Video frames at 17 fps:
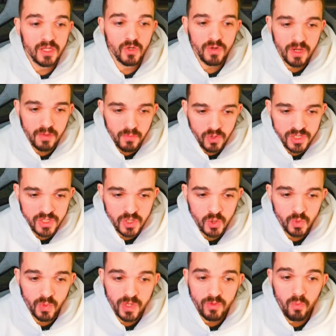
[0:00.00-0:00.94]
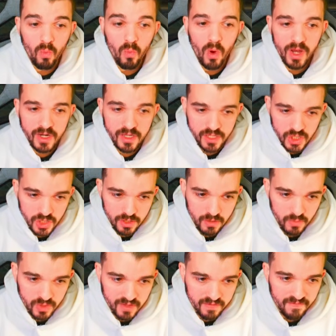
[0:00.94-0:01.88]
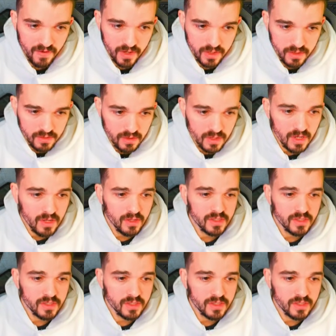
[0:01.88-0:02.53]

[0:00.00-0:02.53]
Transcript: the unique monsters with one additional modifier.